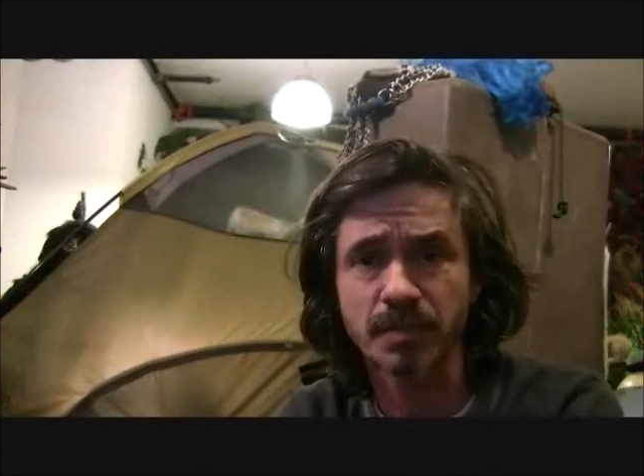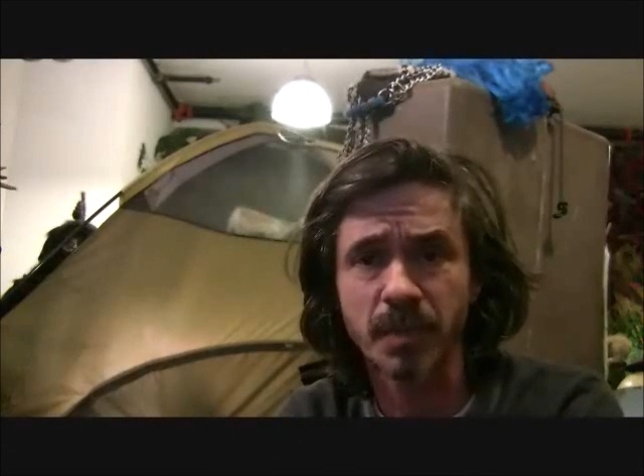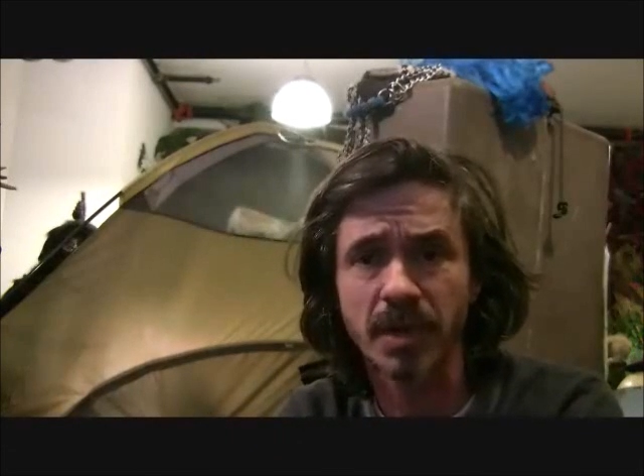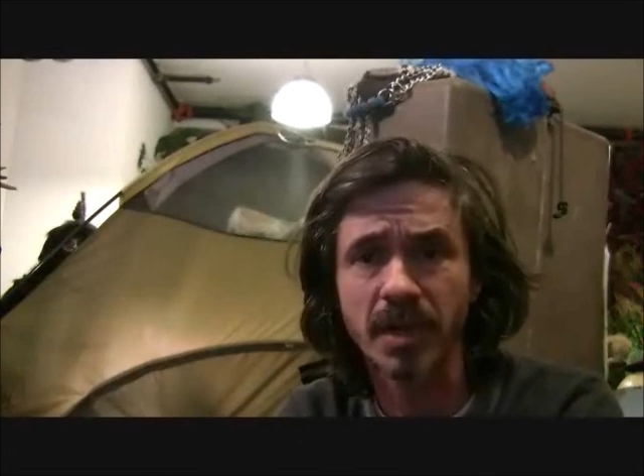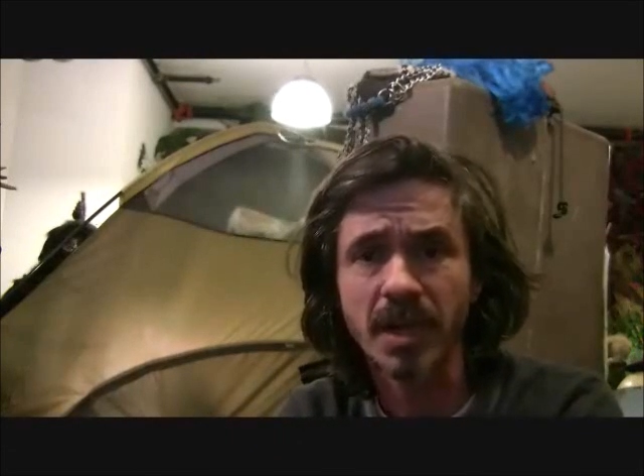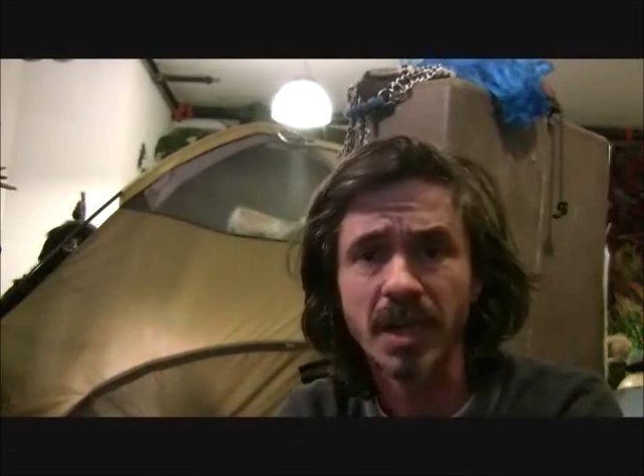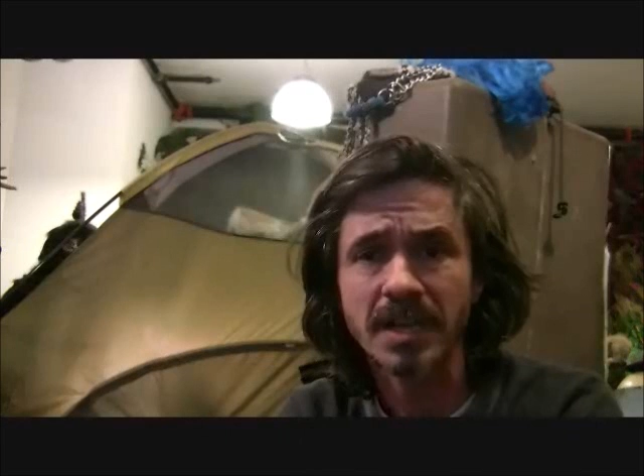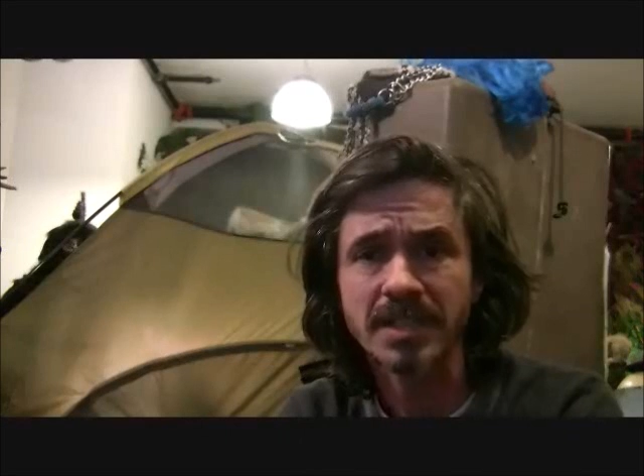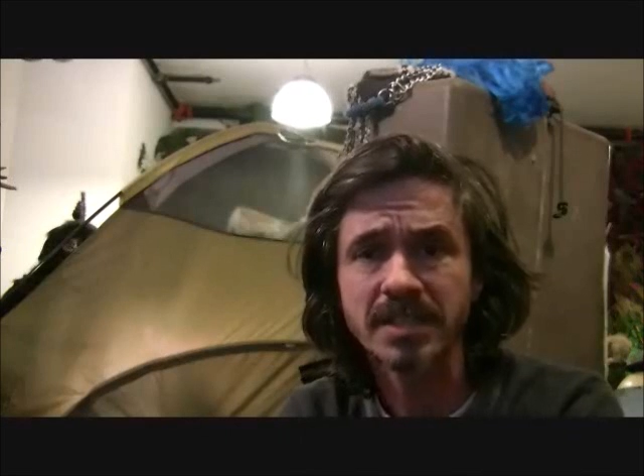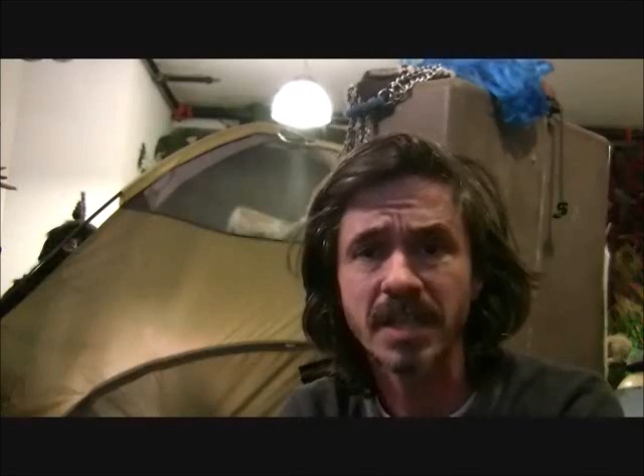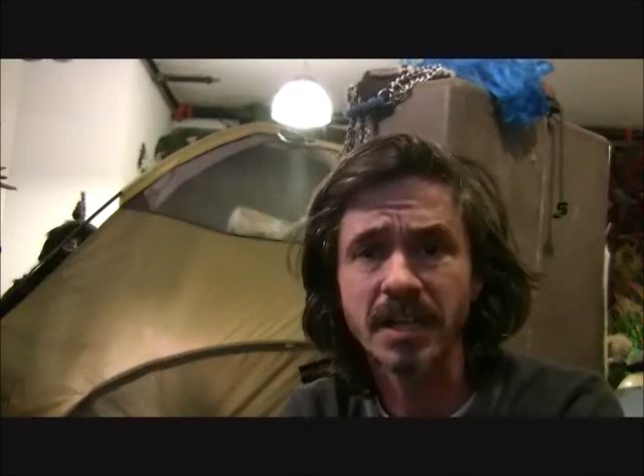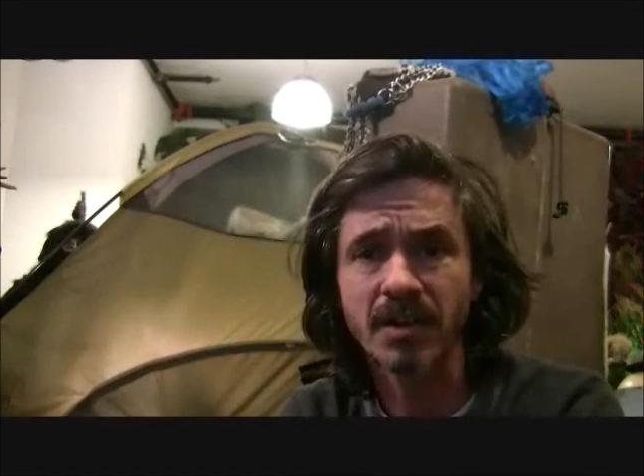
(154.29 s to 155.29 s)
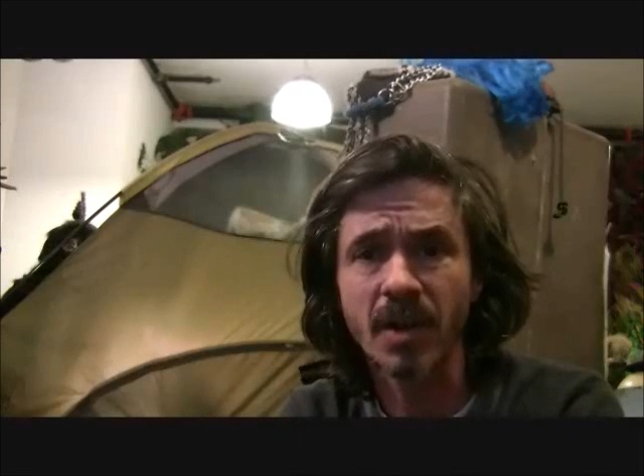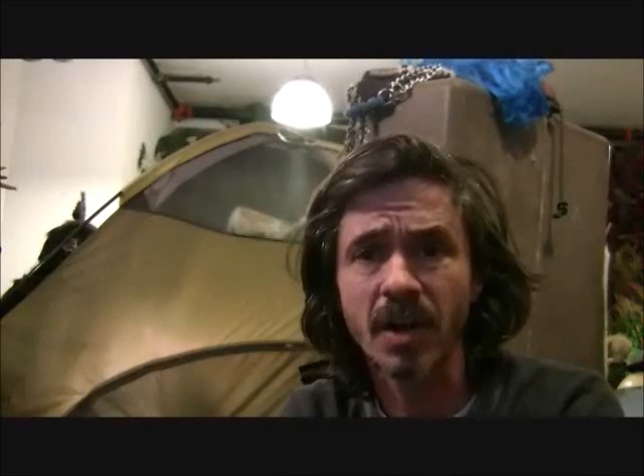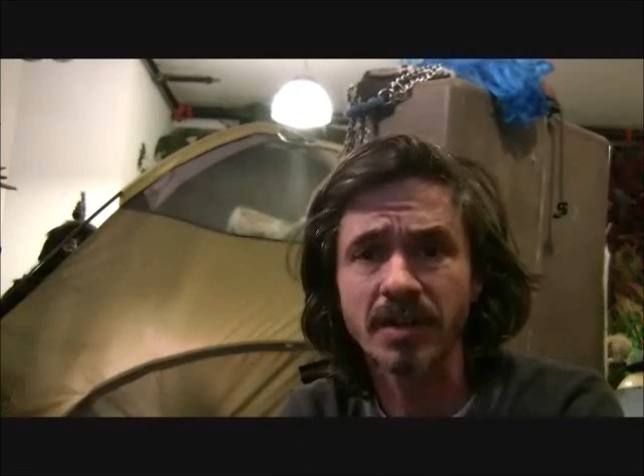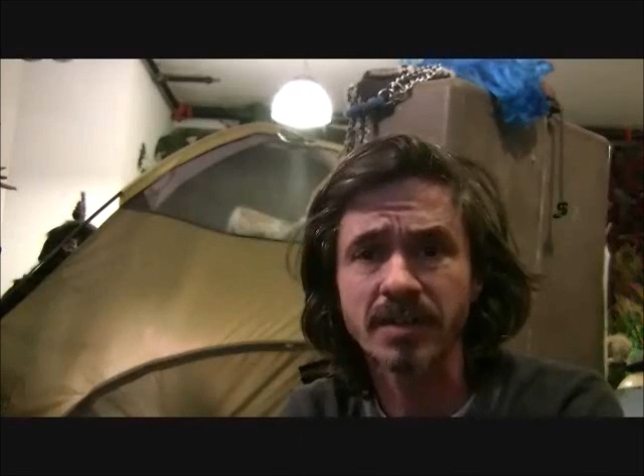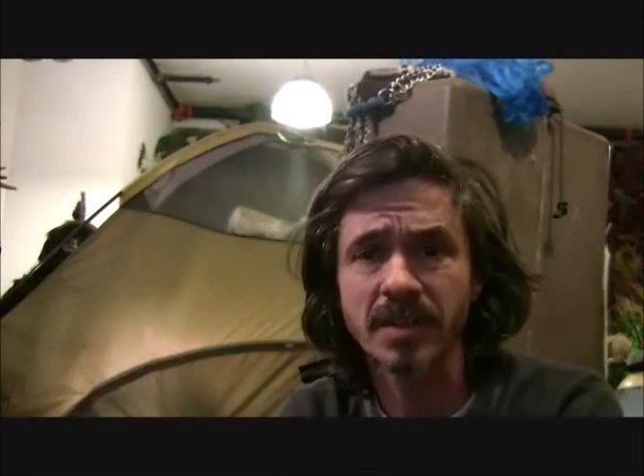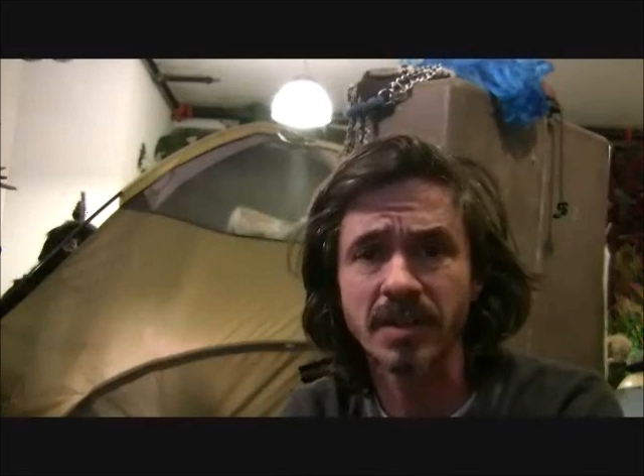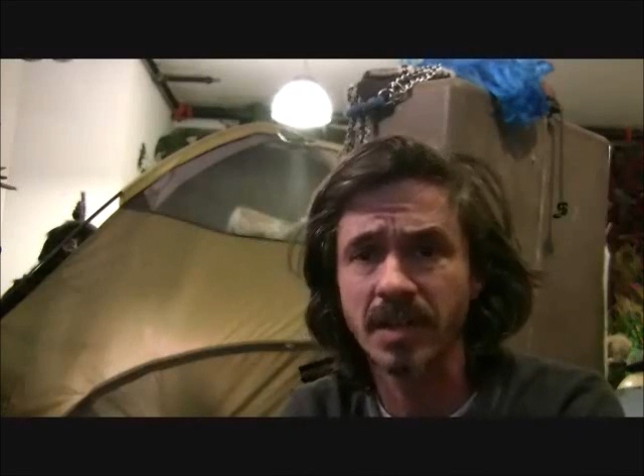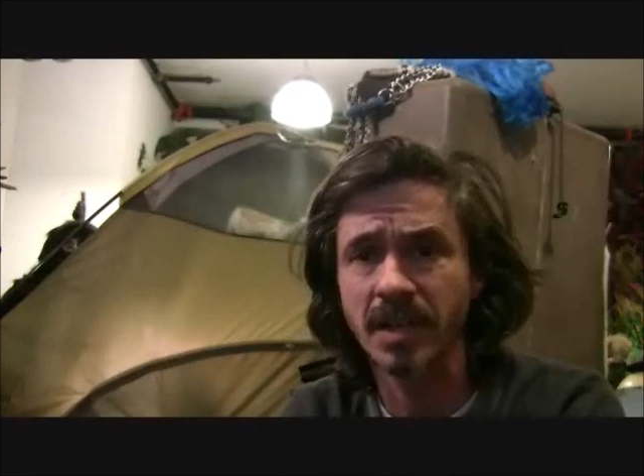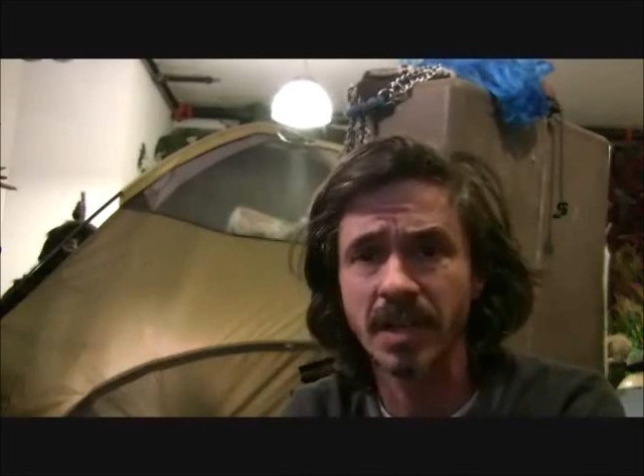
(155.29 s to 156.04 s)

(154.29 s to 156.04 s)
But say you're hunting